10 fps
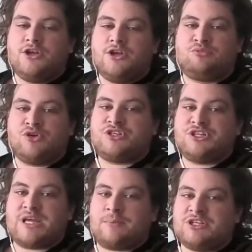to British
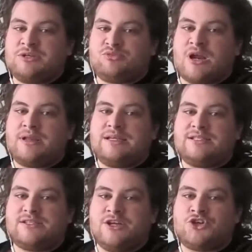Deputy Prime
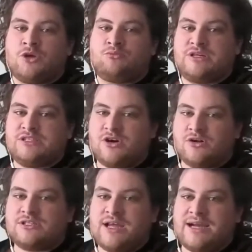Minister John
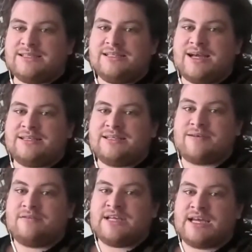Prescott's
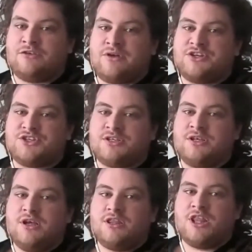1997 declaration
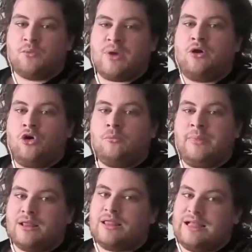that we're all
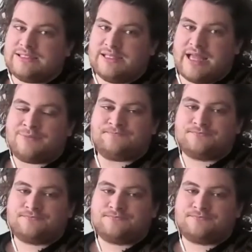middle class now.